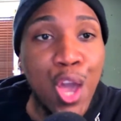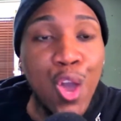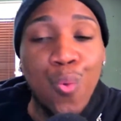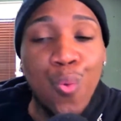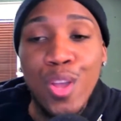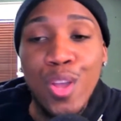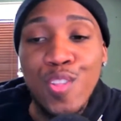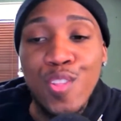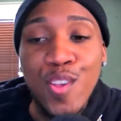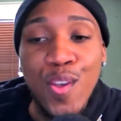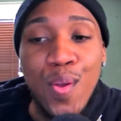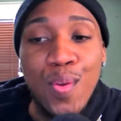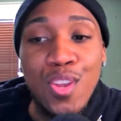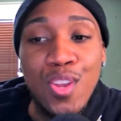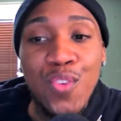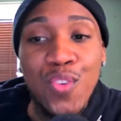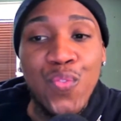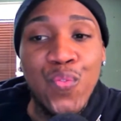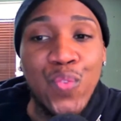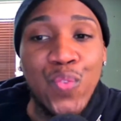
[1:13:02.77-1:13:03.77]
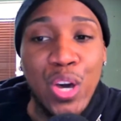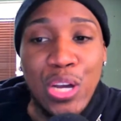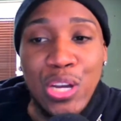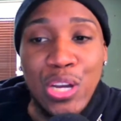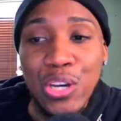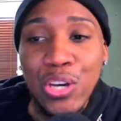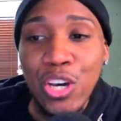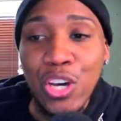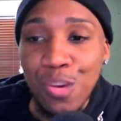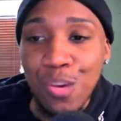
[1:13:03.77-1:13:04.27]
We turned the fuck
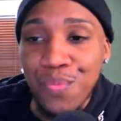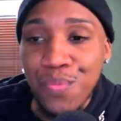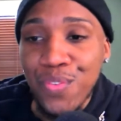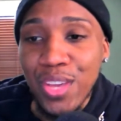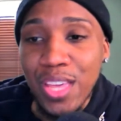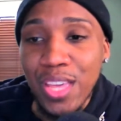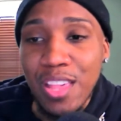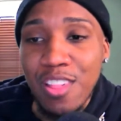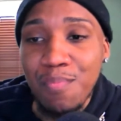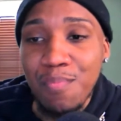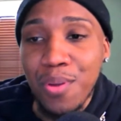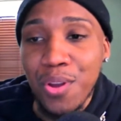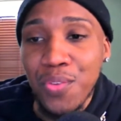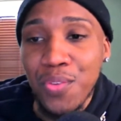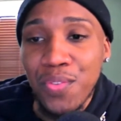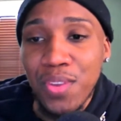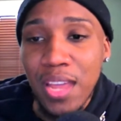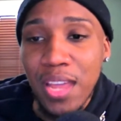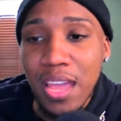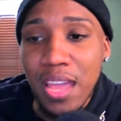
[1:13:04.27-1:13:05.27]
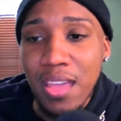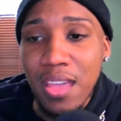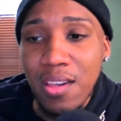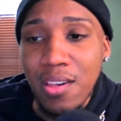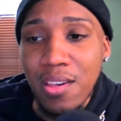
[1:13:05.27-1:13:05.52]
up for his birthday.